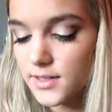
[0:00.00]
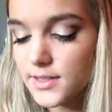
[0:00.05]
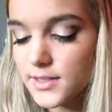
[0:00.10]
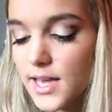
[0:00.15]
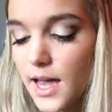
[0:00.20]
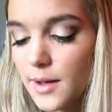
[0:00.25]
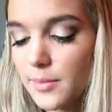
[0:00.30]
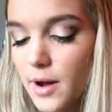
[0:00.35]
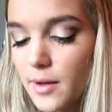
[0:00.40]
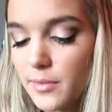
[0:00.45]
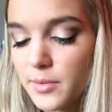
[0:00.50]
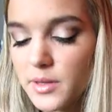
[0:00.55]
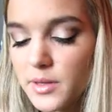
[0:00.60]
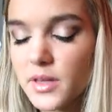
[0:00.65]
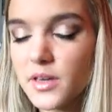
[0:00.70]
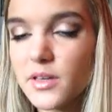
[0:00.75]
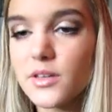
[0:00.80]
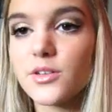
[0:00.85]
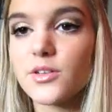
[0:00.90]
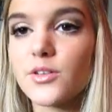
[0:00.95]
yeah, probably
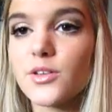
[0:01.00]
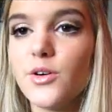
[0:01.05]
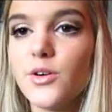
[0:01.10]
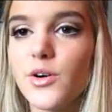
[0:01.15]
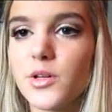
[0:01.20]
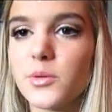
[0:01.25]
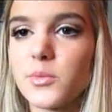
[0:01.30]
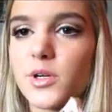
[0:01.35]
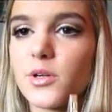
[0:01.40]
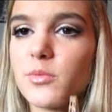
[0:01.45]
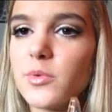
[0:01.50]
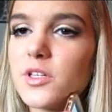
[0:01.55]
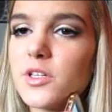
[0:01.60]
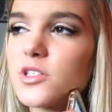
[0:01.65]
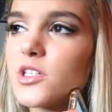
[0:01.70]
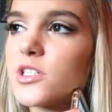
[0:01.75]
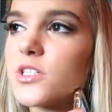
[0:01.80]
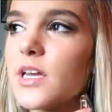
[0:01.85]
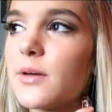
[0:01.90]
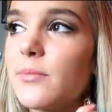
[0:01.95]
like literally going to Myrtle Beach,
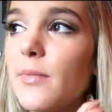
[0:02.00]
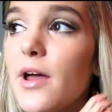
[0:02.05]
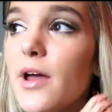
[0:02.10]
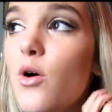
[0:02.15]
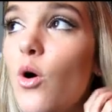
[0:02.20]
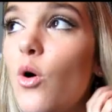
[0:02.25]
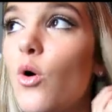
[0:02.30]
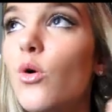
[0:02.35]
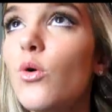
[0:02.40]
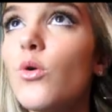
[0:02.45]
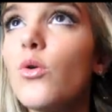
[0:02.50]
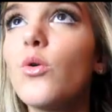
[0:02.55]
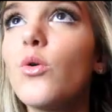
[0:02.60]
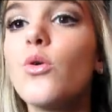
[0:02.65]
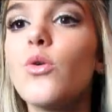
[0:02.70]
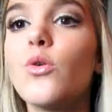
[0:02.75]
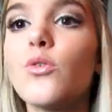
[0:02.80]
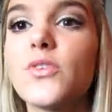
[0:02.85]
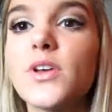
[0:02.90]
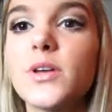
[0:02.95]
because like my
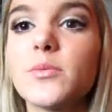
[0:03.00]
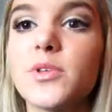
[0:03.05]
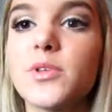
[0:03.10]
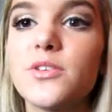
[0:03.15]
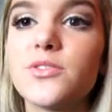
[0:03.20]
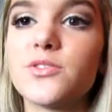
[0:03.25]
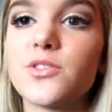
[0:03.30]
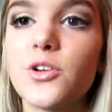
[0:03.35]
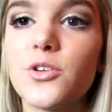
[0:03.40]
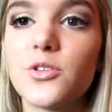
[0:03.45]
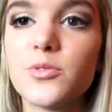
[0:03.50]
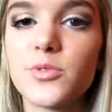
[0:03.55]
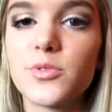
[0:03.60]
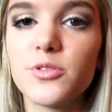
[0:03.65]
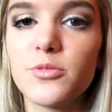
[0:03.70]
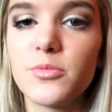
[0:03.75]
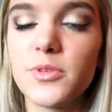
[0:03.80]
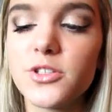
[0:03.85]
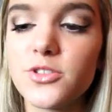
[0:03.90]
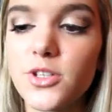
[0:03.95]
whole family used to go to
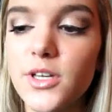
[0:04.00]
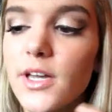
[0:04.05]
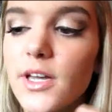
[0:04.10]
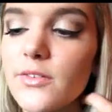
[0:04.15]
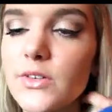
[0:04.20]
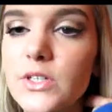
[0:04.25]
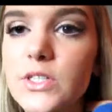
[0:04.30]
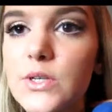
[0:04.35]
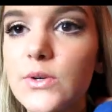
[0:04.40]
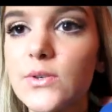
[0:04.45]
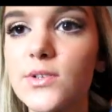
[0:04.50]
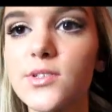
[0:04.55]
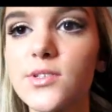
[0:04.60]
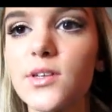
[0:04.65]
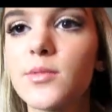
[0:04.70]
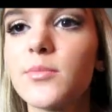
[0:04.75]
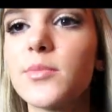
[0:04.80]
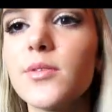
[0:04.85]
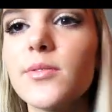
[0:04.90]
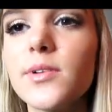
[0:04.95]
Myrtle Beach like every single
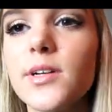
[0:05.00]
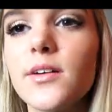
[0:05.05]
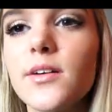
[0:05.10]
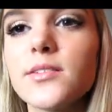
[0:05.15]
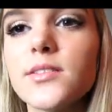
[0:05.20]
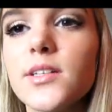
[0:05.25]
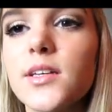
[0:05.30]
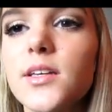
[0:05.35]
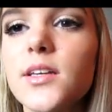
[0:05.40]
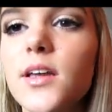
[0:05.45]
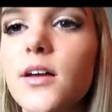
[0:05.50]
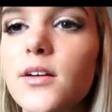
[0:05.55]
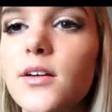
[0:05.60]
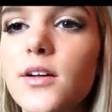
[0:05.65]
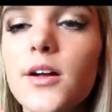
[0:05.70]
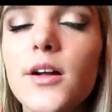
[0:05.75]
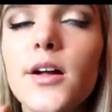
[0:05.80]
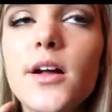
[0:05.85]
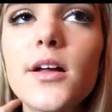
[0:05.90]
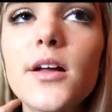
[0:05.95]
summer when I was like
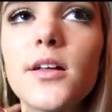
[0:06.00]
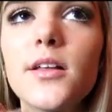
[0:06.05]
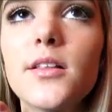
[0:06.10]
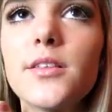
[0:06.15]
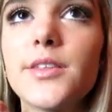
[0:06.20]
younger,